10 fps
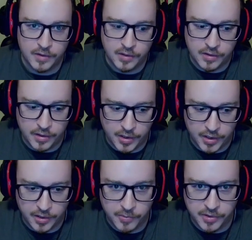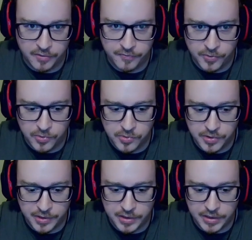And we're going to fold
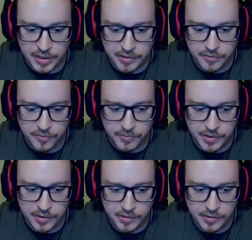the 8-3.